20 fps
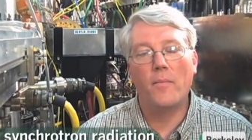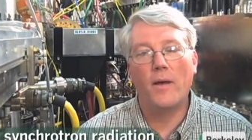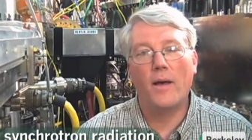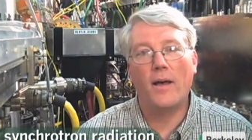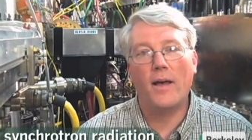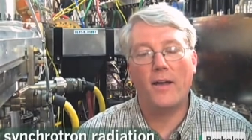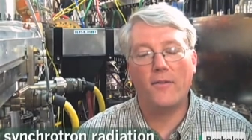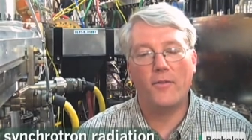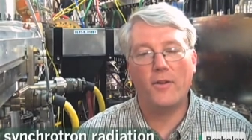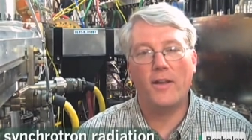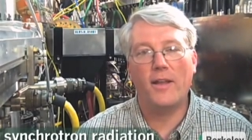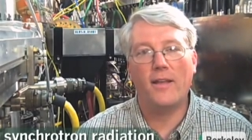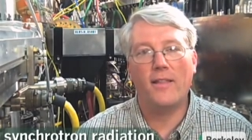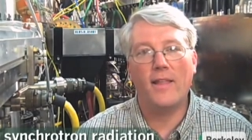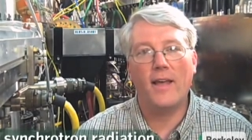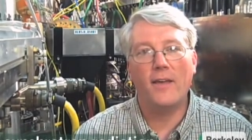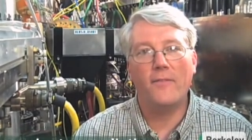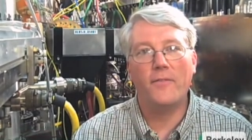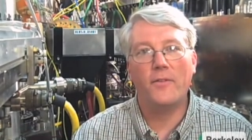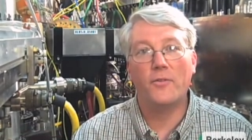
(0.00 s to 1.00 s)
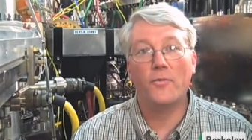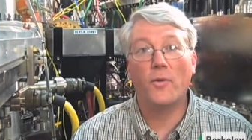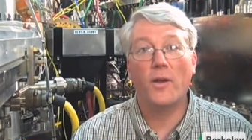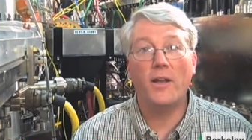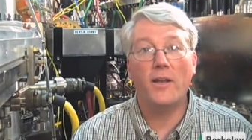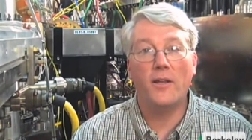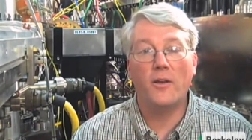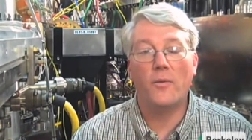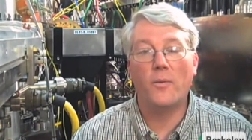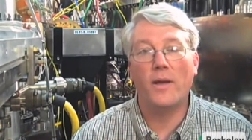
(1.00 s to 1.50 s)
uh everyday life is
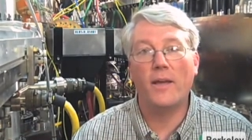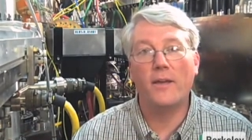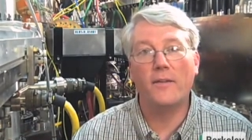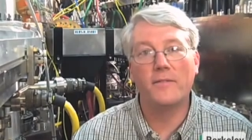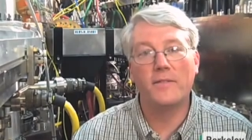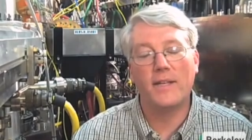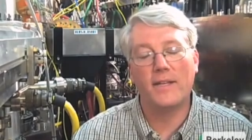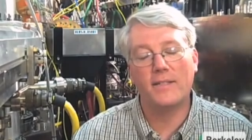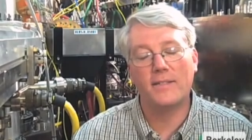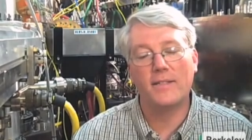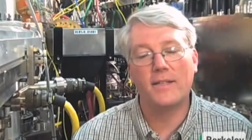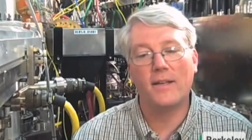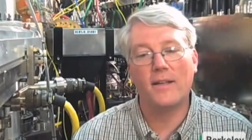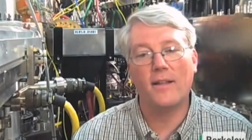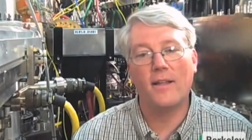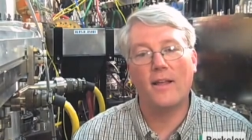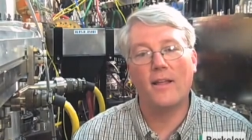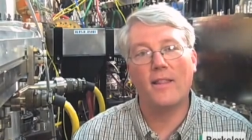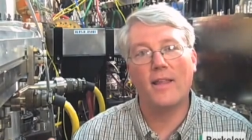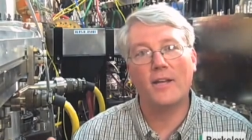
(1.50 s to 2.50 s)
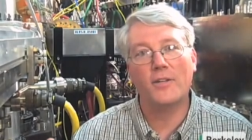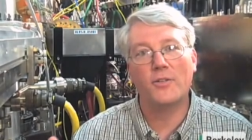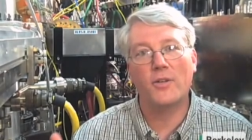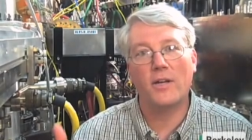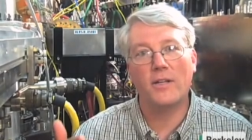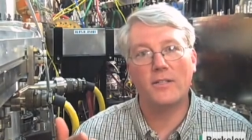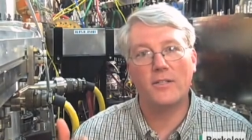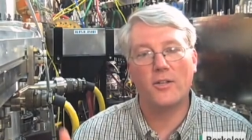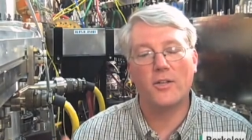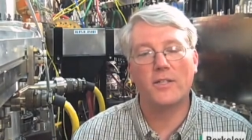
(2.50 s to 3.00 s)
radio waves. As uh,
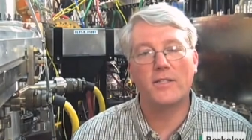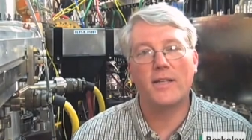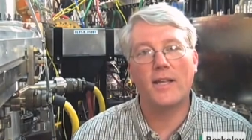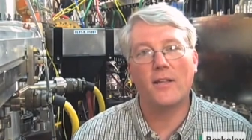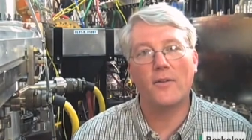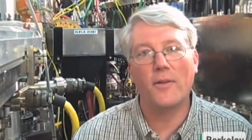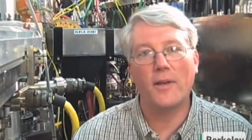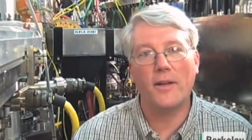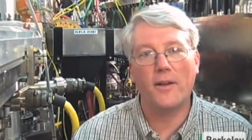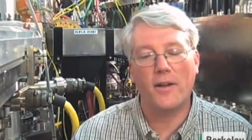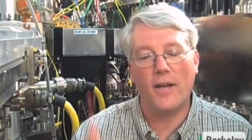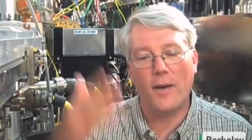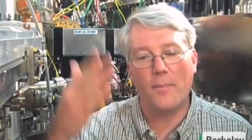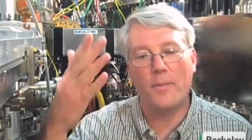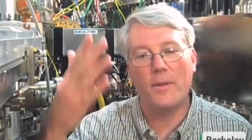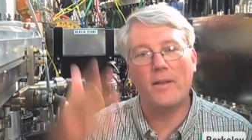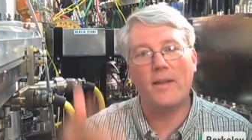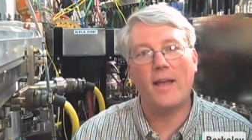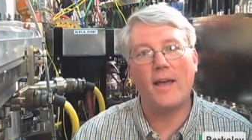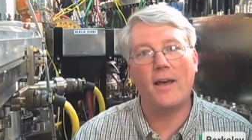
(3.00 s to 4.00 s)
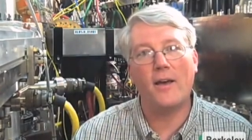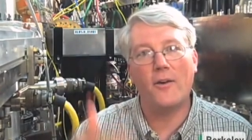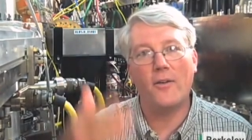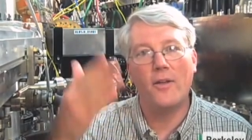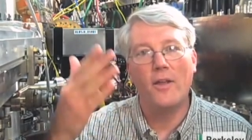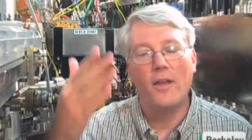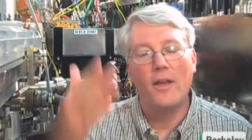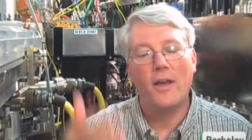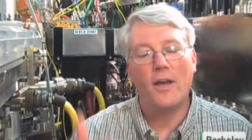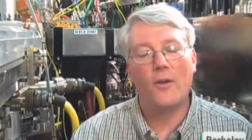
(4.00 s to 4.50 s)
electrons are accelerated up and down
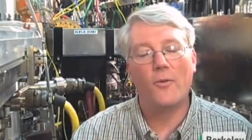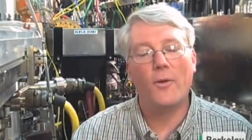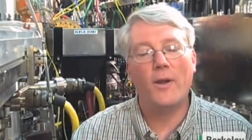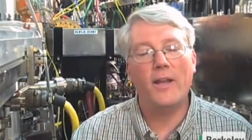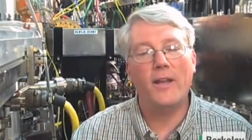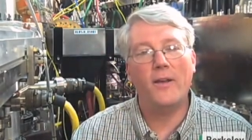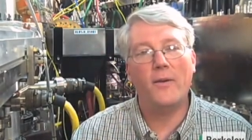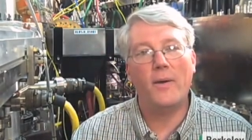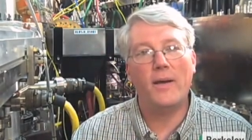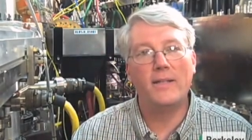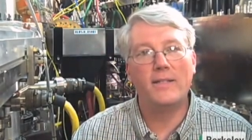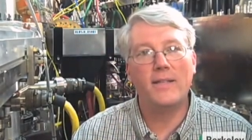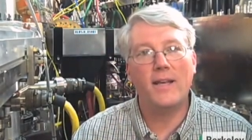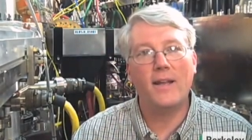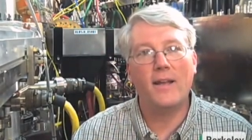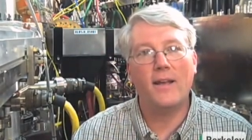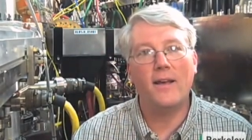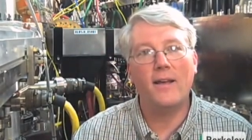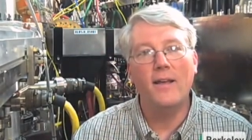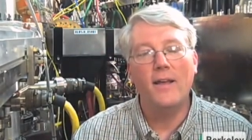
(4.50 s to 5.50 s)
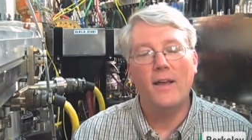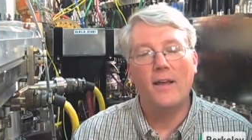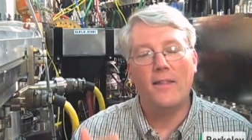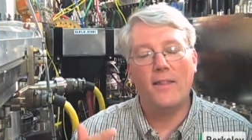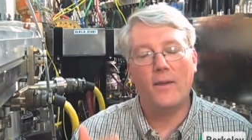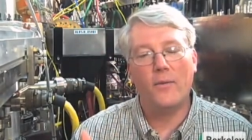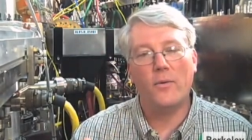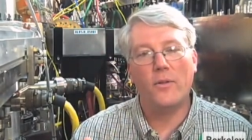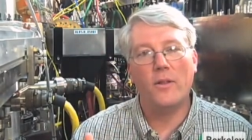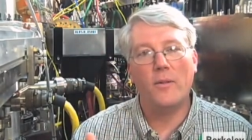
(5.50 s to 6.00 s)
a radio antenna,
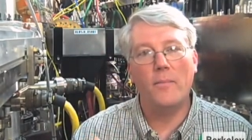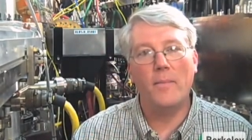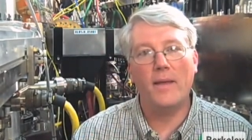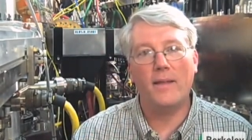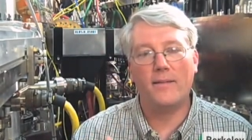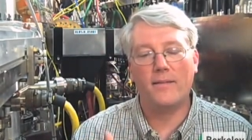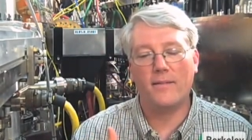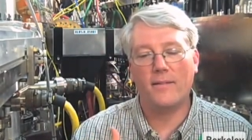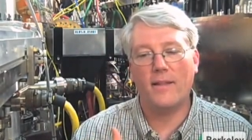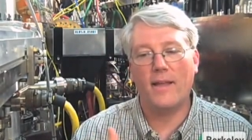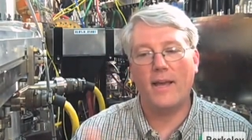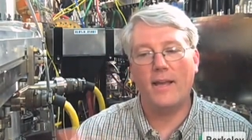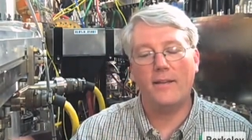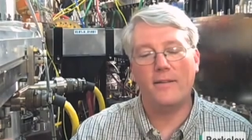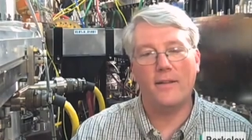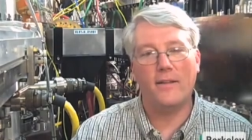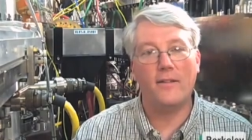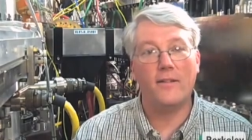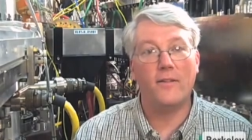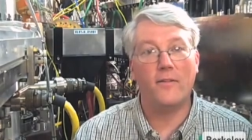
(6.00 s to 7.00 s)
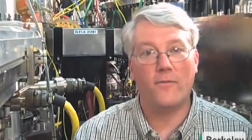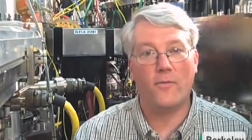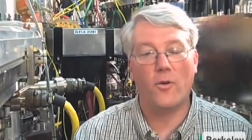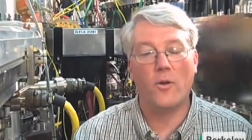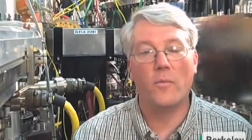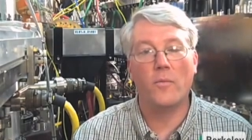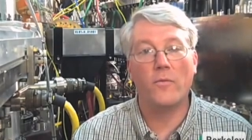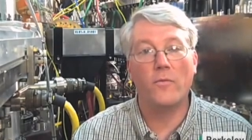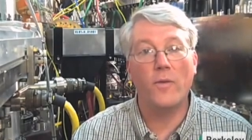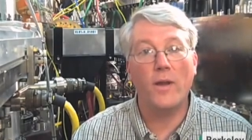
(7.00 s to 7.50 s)
they will emit light in the
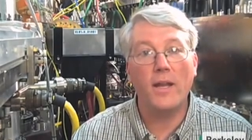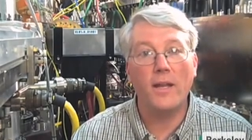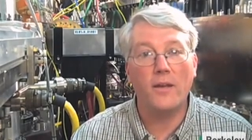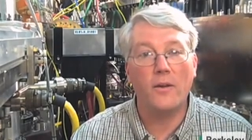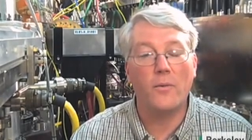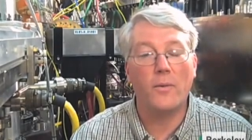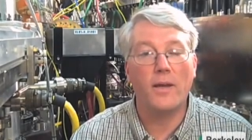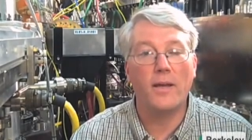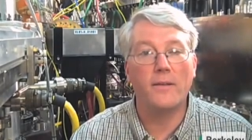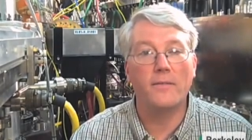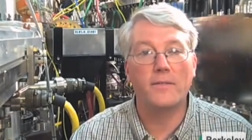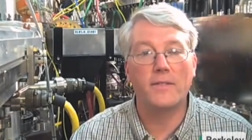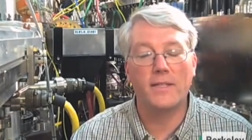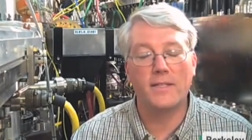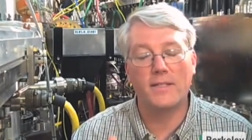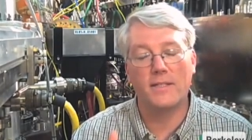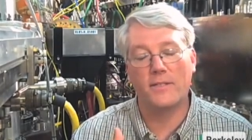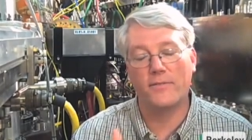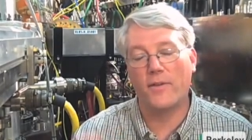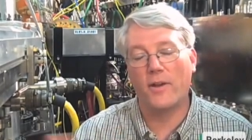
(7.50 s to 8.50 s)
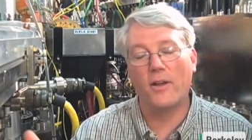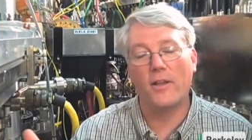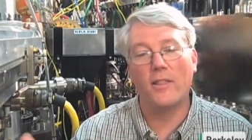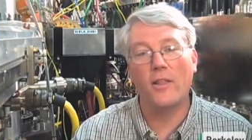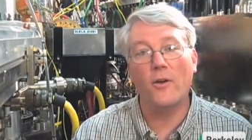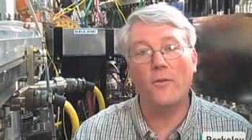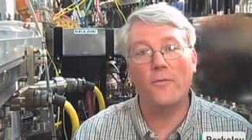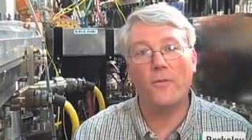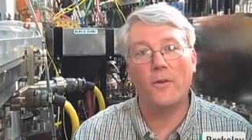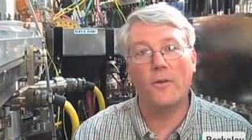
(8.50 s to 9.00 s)
form of radio waves. This is very
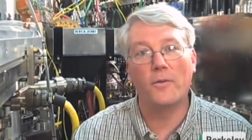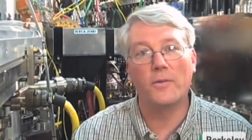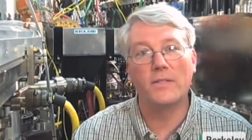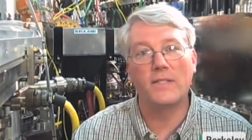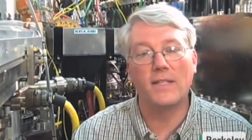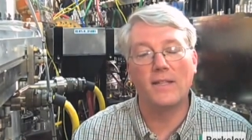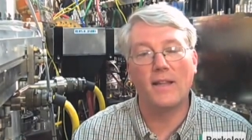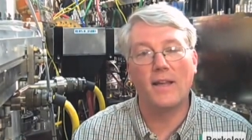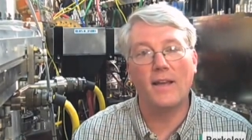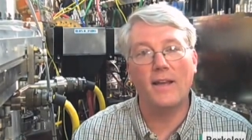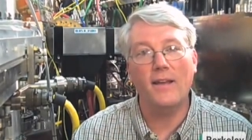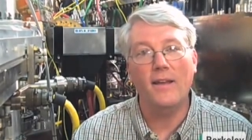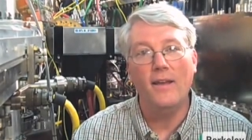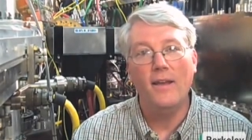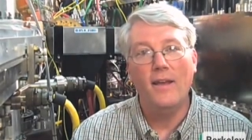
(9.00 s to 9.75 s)
low frequency light,